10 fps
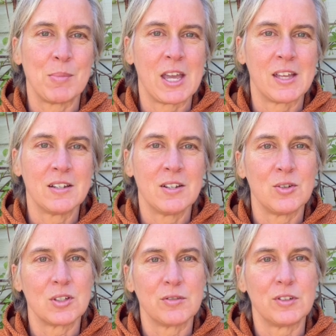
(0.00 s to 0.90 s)
Manne,
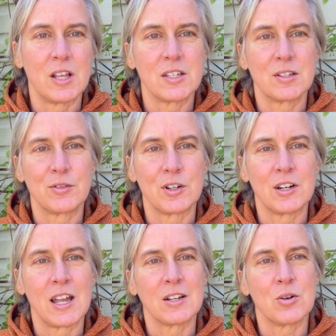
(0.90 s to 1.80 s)
who's a philosopher
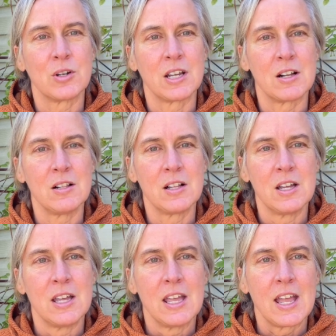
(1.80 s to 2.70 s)
at Cornell,
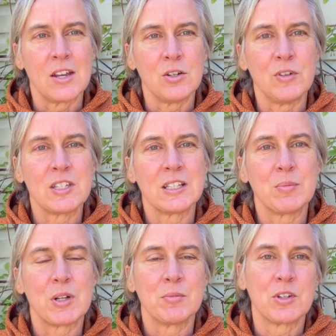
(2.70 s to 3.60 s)
and who recently
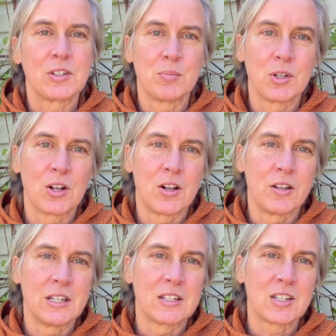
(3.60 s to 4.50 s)
published a book
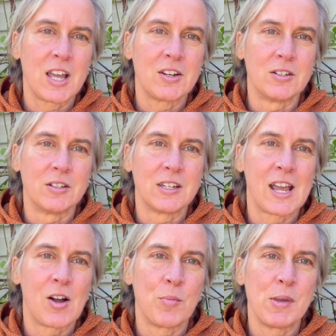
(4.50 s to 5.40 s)
called Entitled
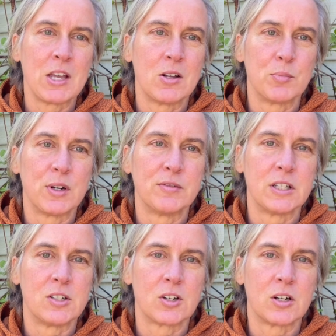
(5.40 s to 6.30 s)
How Male
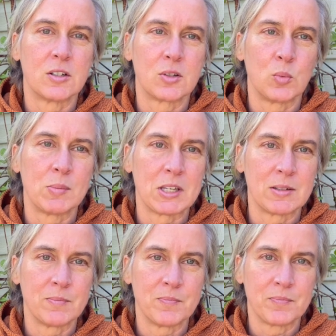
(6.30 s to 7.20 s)
Privilege Hurts
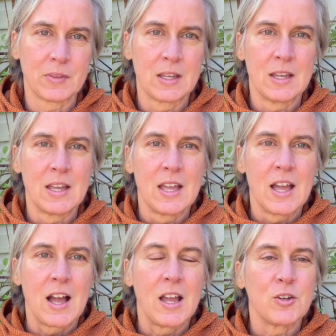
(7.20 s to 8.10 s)
Women.
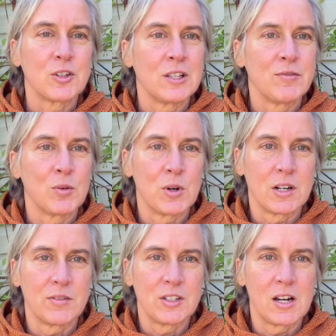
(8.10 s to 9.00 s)
I also love the
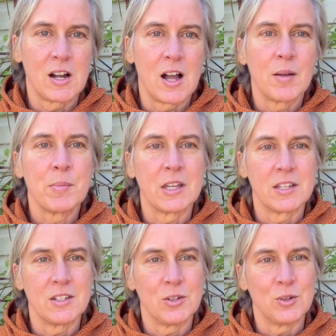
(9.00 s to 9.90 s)
work of Sara
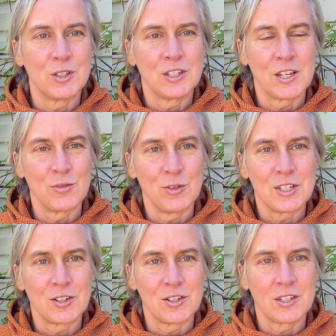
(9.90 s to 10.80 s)
Ahmed, who's done
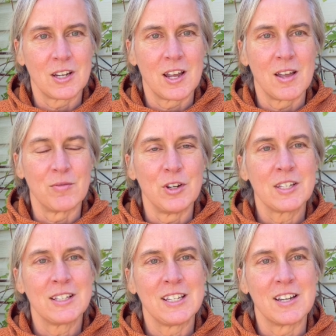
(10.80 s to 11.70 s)
research uh,
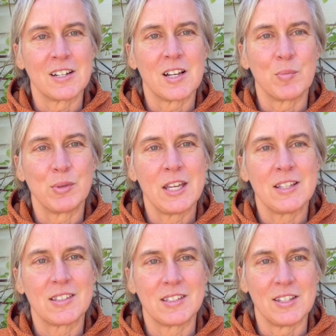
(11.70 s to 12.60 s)
recently on
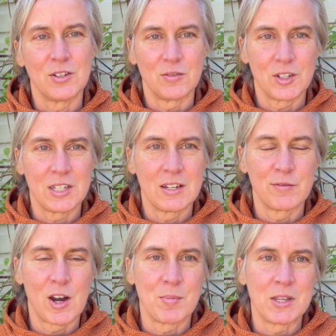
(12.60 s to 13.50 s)
complaints in the university
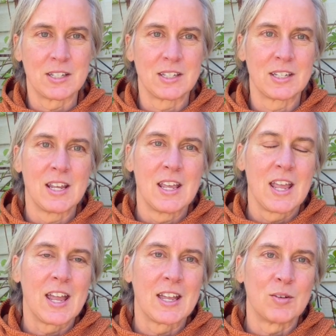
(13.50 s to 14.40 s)
environment
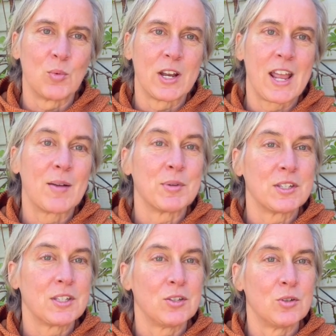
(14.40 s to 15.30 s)
and what
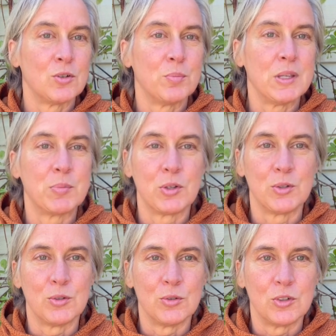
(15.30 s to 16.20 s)
happens to people
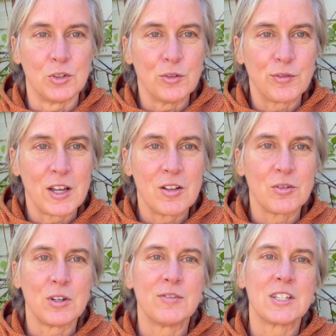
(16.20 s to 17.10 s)
who do file
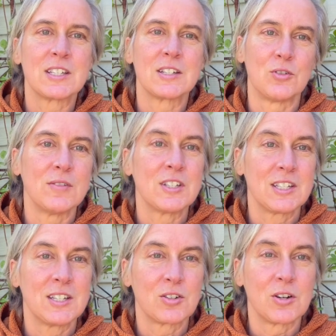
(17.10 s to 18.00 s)
grievance,
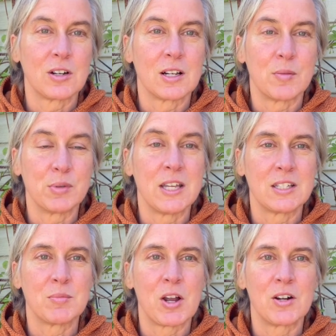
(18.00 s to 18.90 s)
grievances or
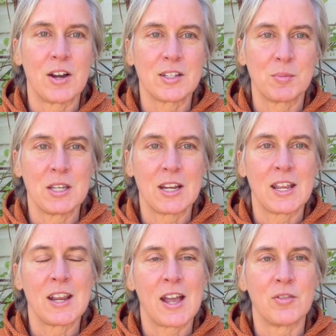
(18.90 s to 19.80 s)
complaints about harassment
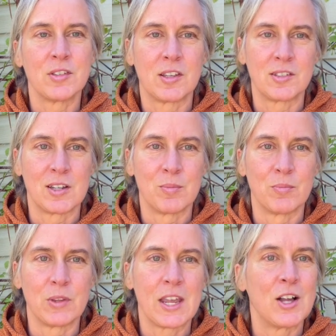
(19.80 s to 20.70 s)
and how the
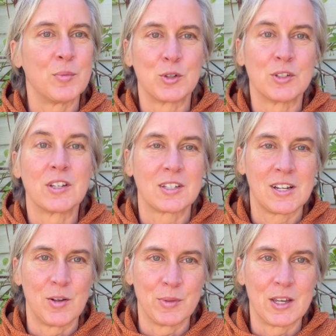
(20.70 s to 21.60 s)
system helps or doesn't
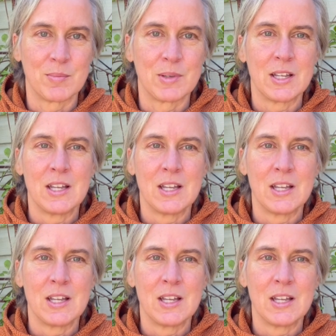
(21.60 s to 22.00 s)
help them.